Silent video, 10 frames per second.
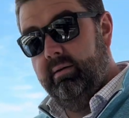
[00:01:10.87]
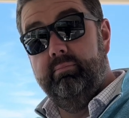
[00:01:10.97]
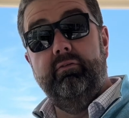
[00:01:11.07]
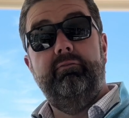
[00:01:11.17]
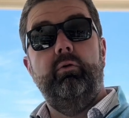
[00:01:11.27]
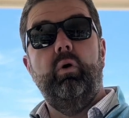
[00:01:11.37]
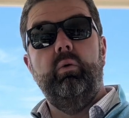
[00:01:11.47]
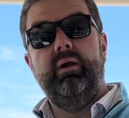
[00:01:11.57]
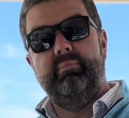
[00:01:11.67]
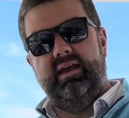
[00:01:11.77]
Before
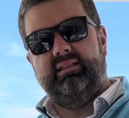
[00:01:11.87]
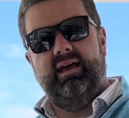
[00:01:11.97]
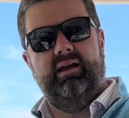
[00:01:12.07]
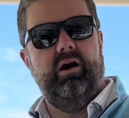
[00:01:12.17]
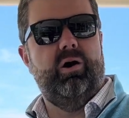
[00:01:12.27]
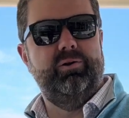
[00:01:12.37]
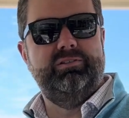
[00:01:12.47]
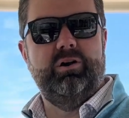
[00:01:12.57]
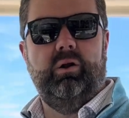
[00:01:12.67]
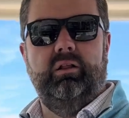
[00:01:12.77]
we make that call, let's
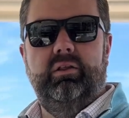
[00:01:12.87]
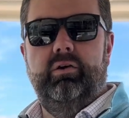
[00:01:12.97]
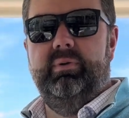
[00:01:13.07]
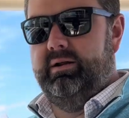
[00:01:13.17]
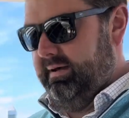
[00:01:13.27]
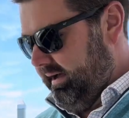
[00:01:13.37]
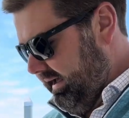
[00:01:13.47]
talk a little bit about